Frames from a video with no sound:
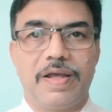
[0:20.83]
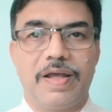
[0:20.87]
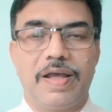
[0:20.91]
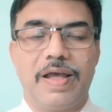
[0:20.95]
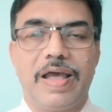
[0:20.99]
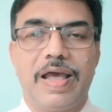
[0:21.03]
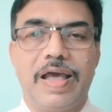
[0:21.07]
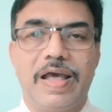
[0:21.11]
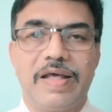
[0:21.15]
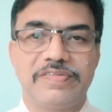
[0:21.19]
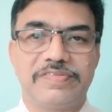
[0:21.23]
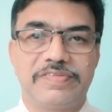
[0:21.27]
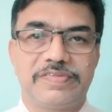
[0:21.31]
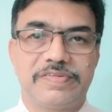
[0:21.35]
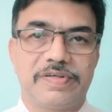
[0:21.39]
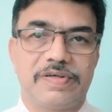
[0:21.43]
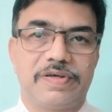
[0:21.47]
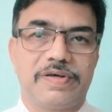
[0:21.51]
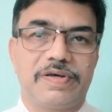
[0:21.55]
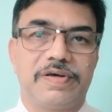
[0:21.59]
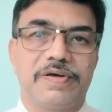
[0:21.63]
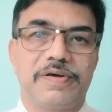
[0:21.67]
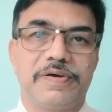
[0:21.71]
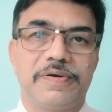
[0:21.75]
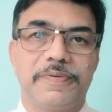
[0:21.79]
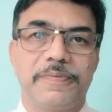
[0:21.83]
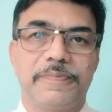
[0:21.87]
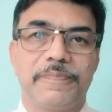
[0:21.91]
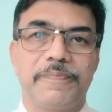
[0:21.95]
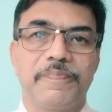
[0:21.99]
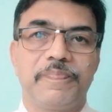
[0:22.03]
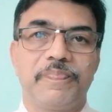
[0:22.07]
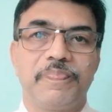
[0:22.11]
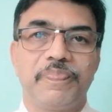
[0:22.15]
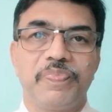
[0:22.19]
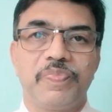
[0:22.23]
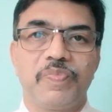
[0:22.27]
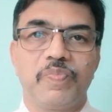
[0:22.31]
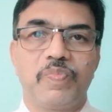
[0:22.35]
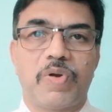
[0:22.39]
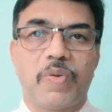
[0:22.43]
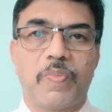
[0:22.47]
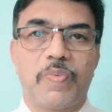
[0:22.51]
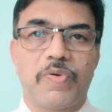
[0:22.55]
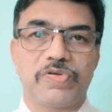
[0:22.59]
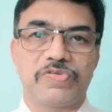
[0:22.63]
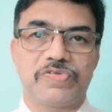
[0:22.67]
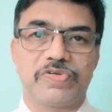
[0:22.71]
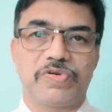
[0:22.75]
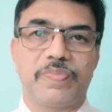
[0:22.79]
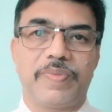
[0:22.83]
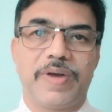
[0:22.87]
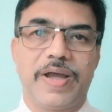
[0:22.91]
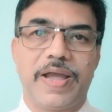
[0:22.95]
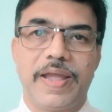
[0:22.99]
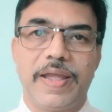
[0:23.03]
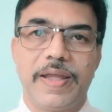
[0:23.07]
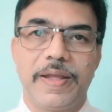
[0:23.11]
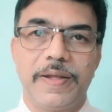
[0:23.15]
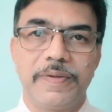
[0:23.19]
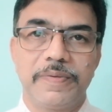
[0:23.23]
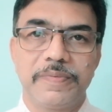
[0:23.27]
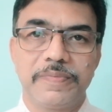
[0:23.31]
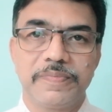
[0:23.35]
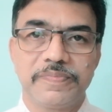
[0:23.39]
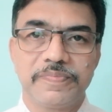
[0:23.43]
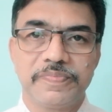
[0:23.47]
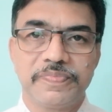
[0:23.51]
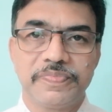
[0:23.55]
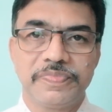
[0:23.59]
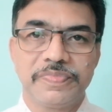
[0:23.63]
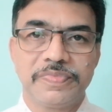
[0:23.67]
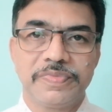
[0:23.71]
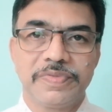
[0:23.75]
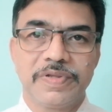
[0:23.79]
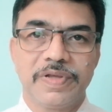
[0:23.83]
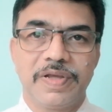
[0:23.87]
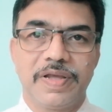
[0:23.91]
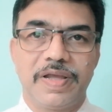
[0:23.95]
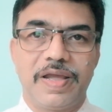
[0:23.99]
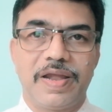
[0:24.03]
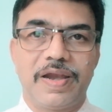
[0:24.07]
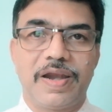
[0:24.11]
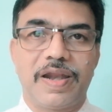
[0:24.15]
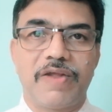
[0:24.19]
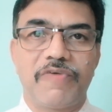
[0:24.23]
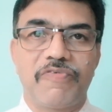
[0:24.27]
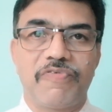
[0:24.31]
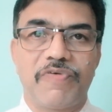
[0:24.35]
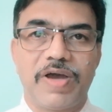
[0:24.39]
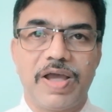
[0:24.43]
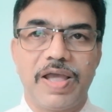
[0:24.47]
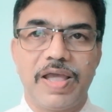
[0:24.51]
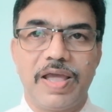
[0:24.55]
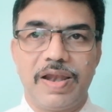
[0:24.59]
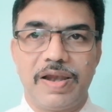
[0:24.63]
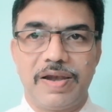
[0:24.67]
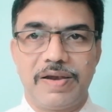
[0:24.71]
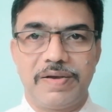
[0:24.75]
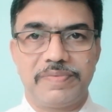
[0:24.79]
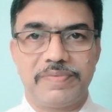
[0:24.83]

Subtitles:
as proposed by Henry Fayol.